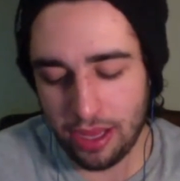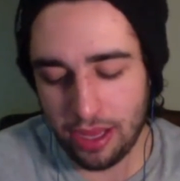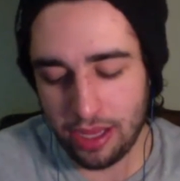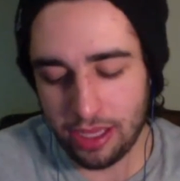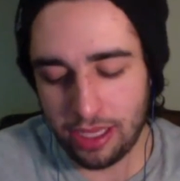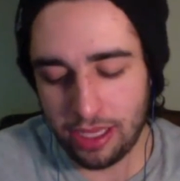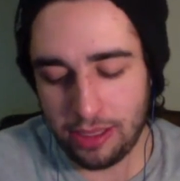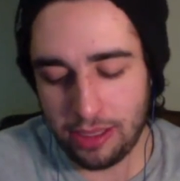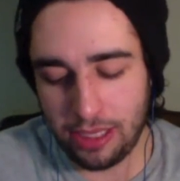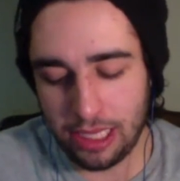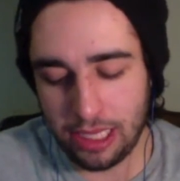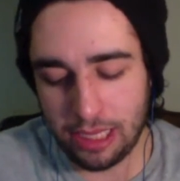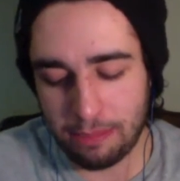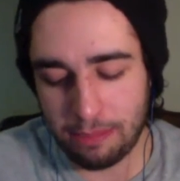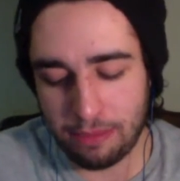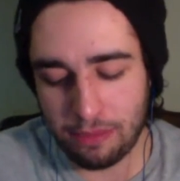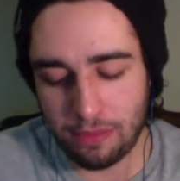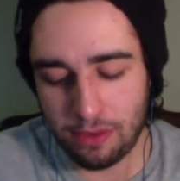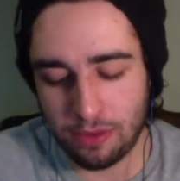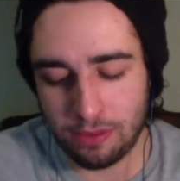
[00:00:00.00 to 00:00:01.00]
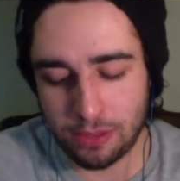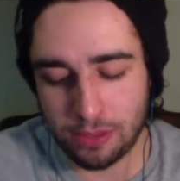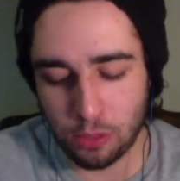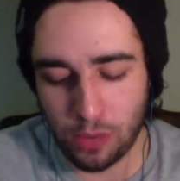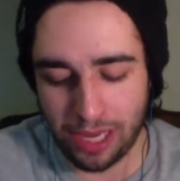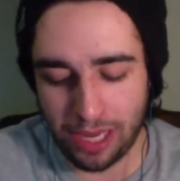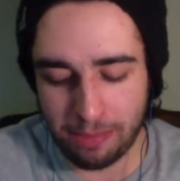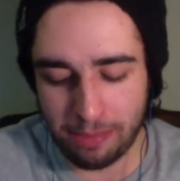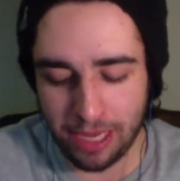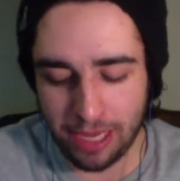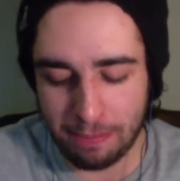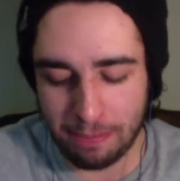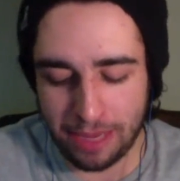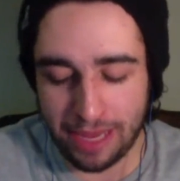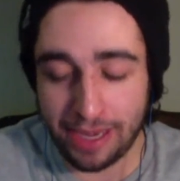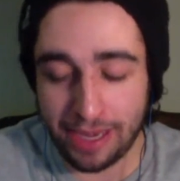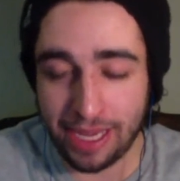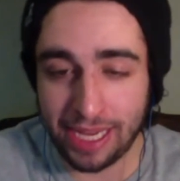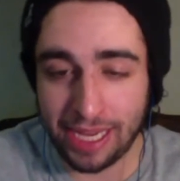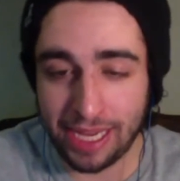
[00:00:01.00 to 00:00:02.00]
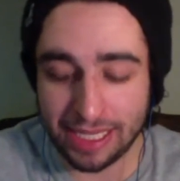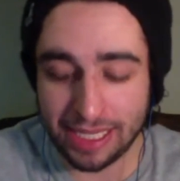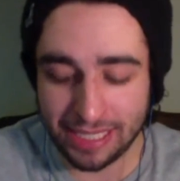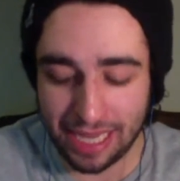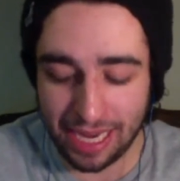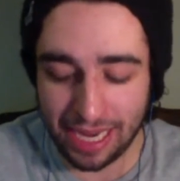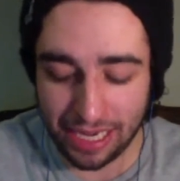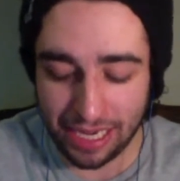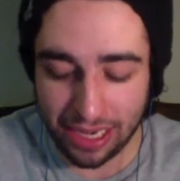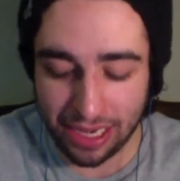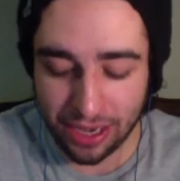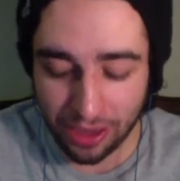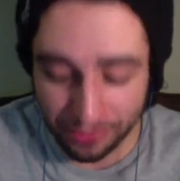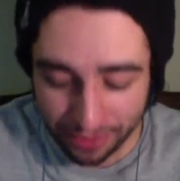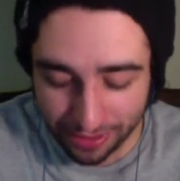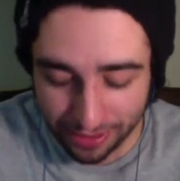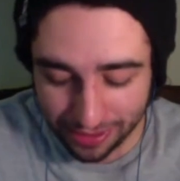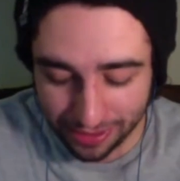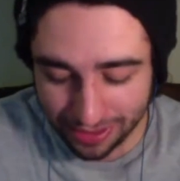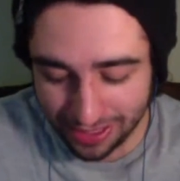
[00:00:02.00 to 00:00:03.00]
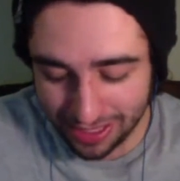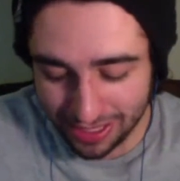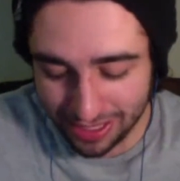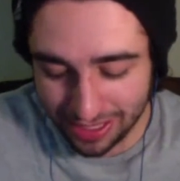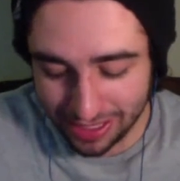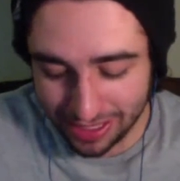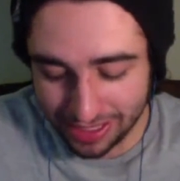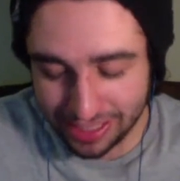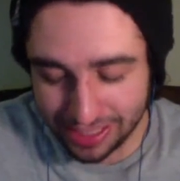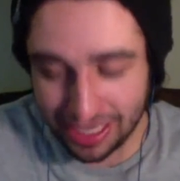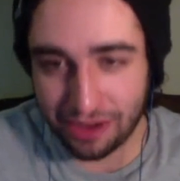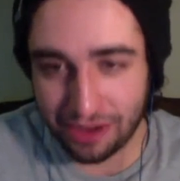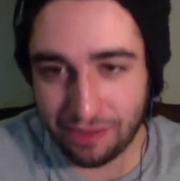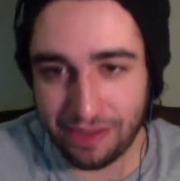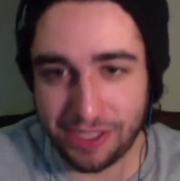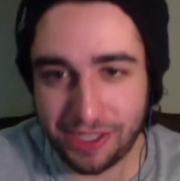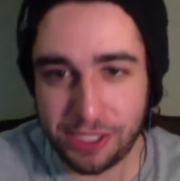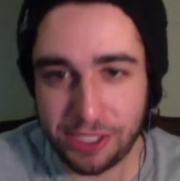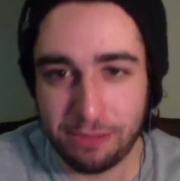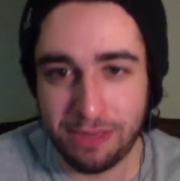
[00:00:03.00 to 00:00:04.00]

he performs Wake Me Up, and he gets another standing ovation.